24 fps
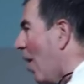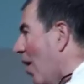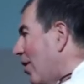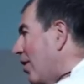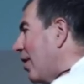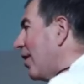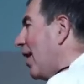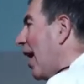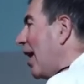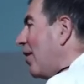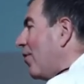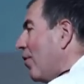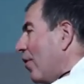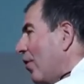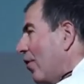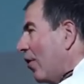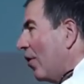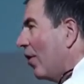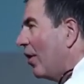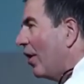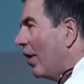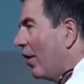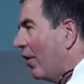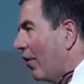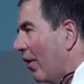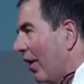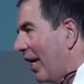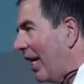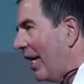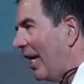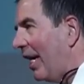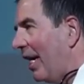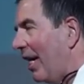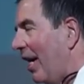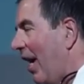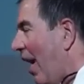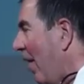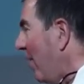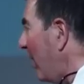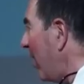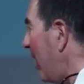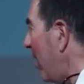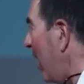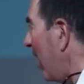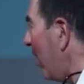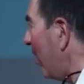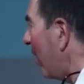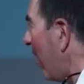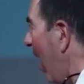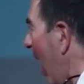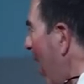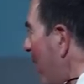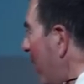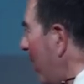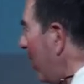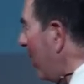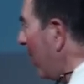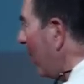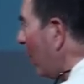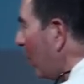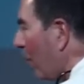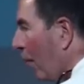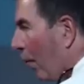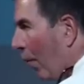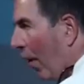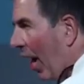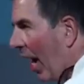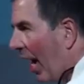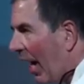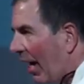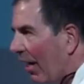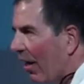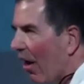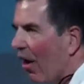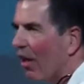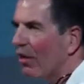All the lights are turning green. Everything's happening great.